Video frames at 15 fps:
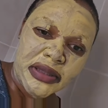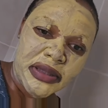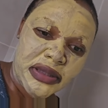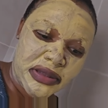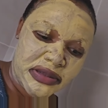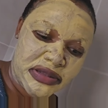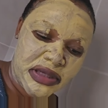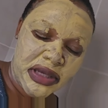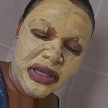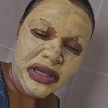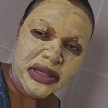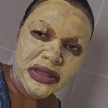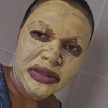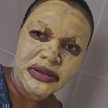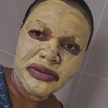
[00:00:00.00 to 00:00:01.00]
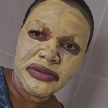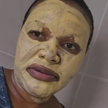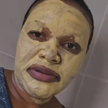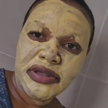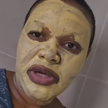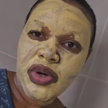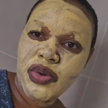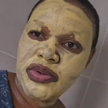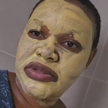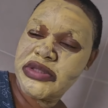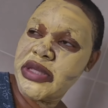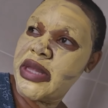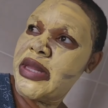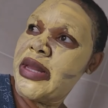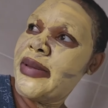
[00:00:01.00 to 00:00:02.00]
Keteng,
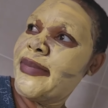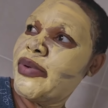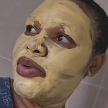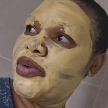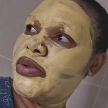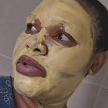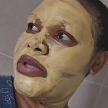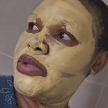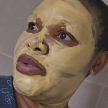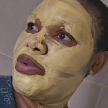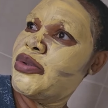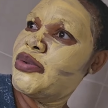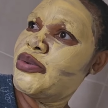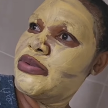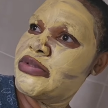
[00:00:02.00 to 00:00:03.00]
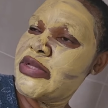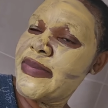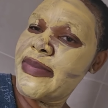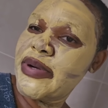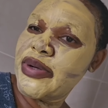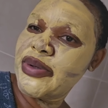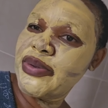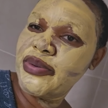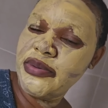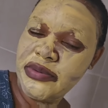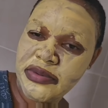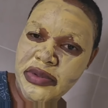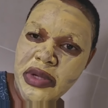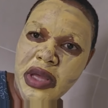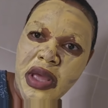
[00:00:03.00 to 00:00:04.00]
kikusela mo, kiluluza mo.
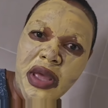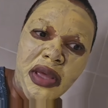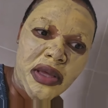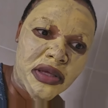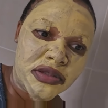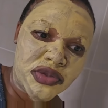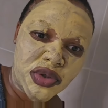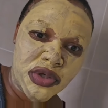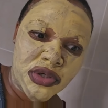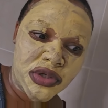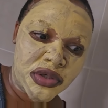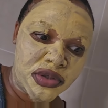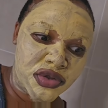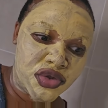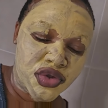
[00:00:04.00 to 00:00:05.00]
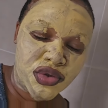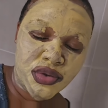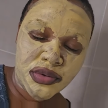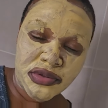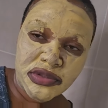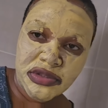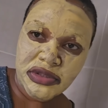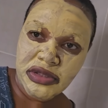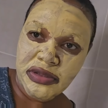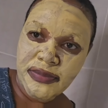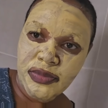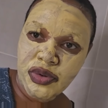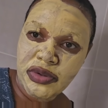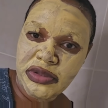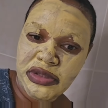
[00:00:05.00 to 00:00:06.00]
It's a Tuesday
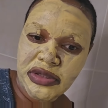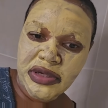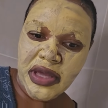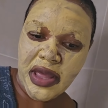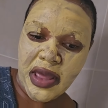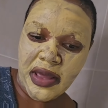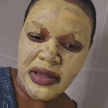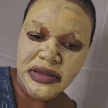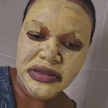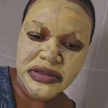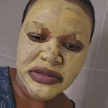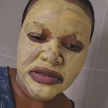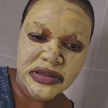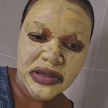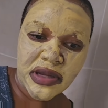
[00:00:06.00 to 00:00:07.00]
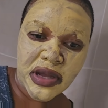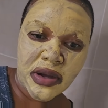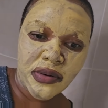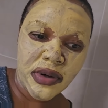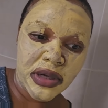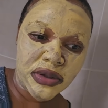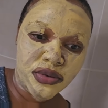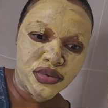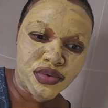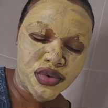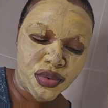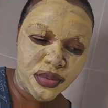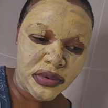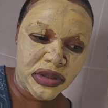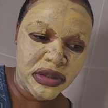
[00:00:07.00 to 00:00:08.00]
morning, guys. How are you
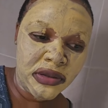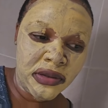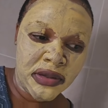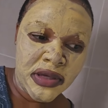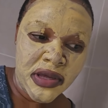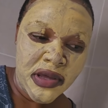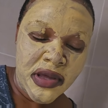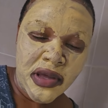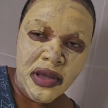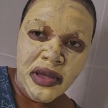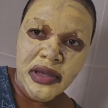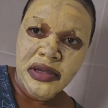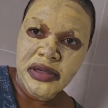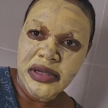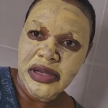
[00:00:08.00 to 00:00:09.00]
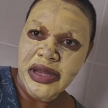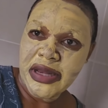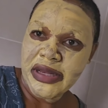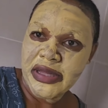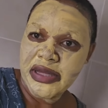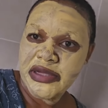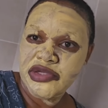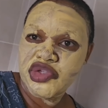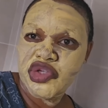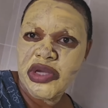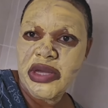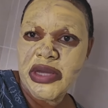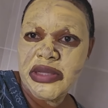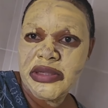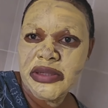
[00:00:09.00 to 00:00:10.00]
doing? Nilale
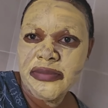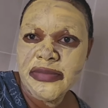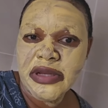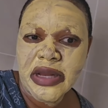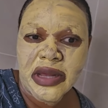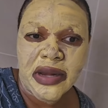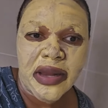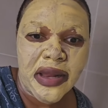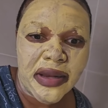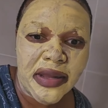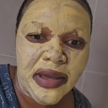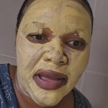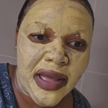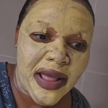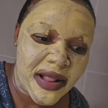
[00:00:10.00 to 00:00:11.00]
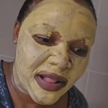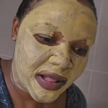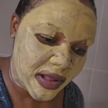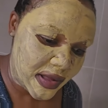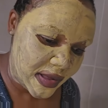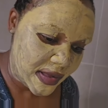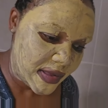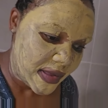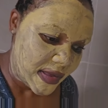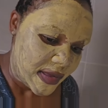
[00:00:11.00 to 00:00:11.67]
kanjani, mina ngilale kahle.